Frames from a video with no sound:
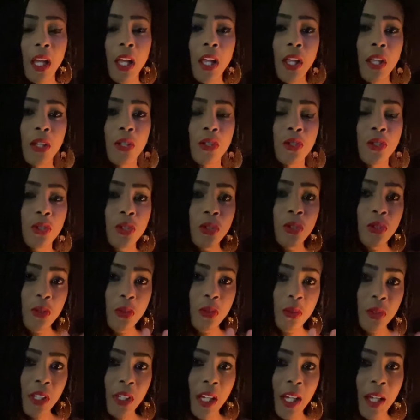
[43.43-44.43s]
The two
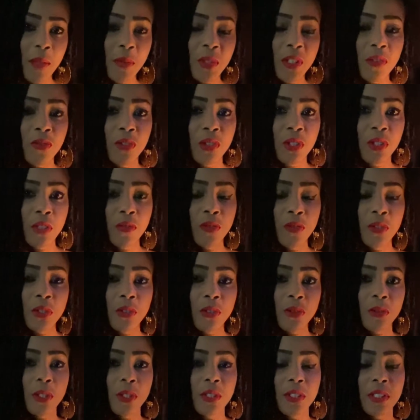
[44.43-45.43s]
types of
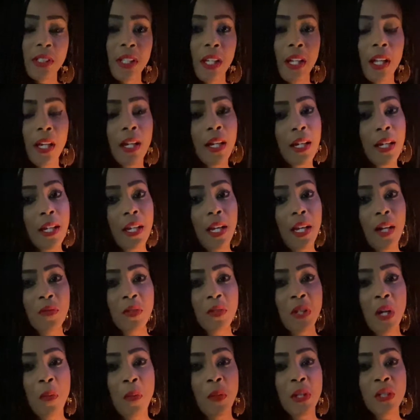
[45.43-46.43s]
servitors that I have
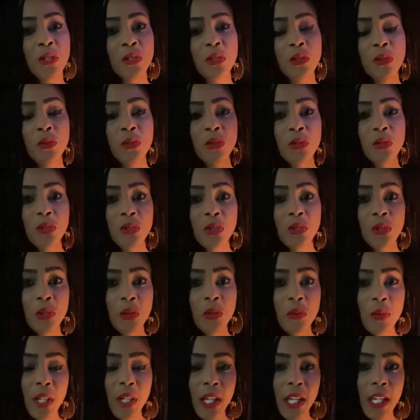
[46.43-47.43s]
taught my students to
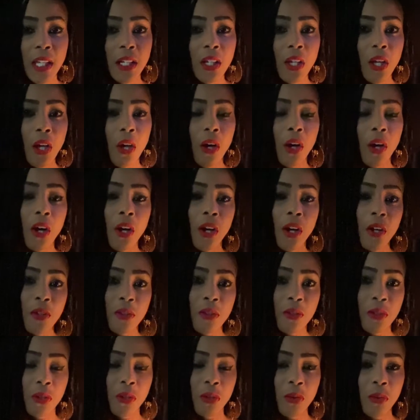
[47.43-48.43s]
create are the
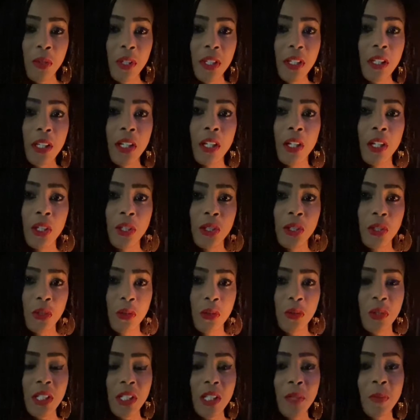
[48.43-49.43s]
Greek
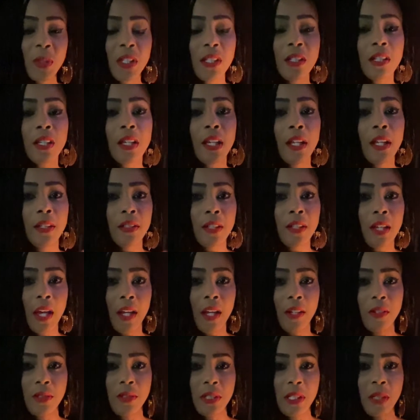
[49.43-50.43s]
Eudemon and
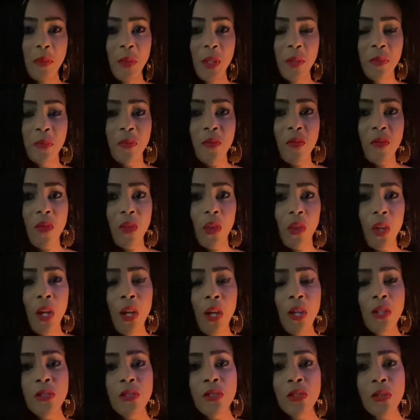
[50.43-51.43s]
Cacodemon.
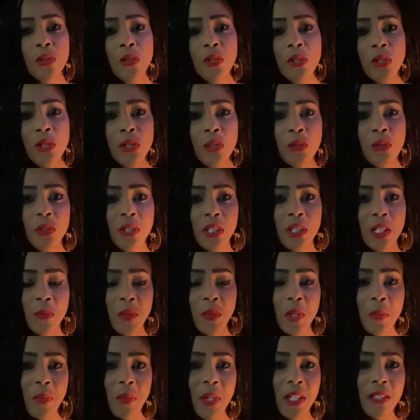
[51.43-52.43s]
So the
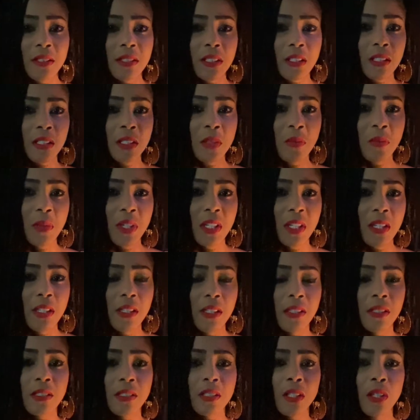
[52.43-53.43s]
Eudemon basically
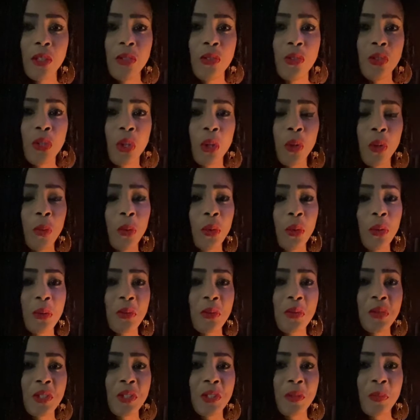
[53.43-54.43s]
means noble
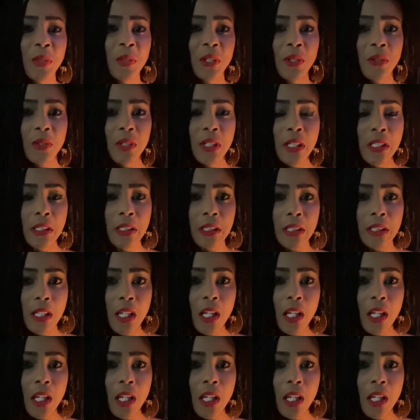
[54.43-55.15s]
spirit.